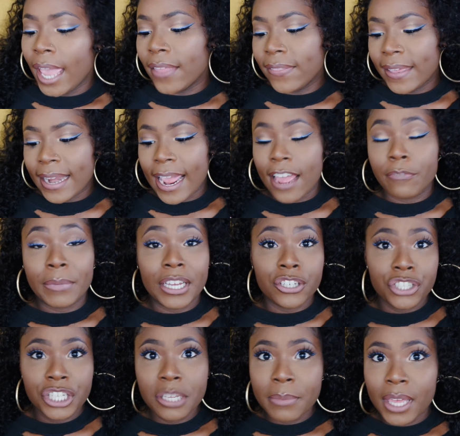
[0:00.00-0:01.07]
And then I have my
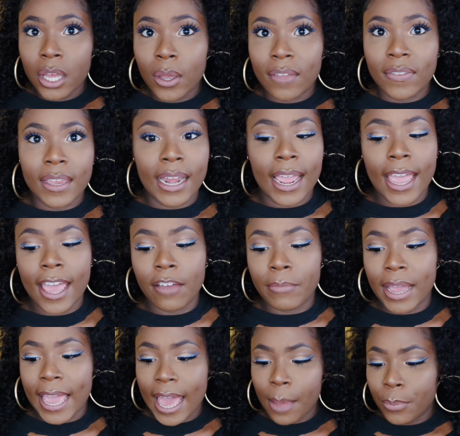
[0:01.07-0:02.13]
Gmail, and then I have
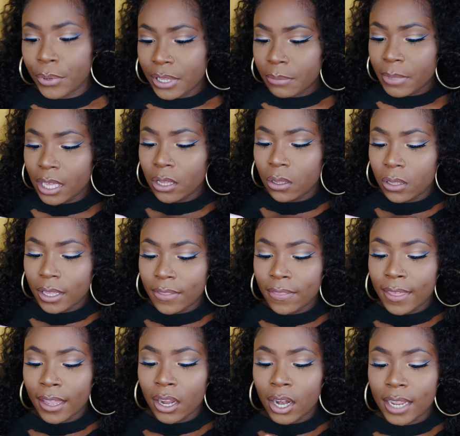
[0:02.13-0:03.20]
my Apple email
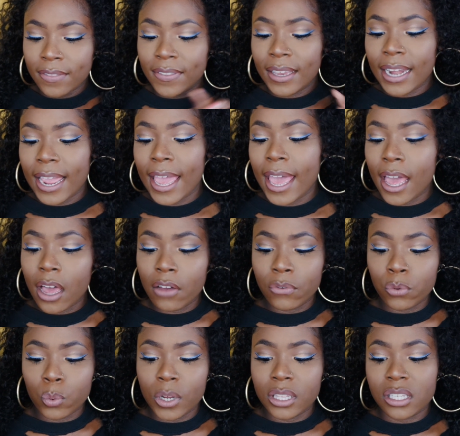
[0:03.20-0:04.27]
in there, and then I
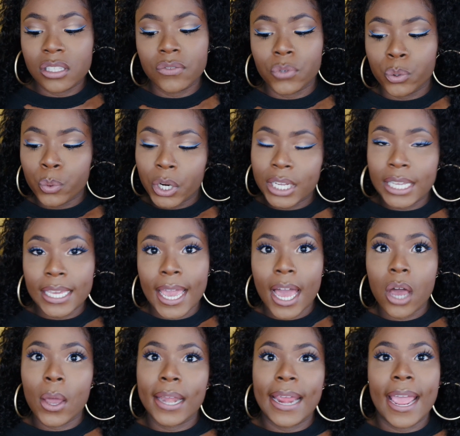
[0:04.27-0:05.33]
have one that's for working
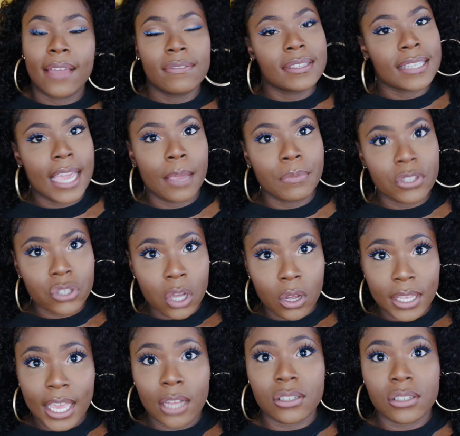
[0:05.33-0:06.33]
out, and I have this app that's called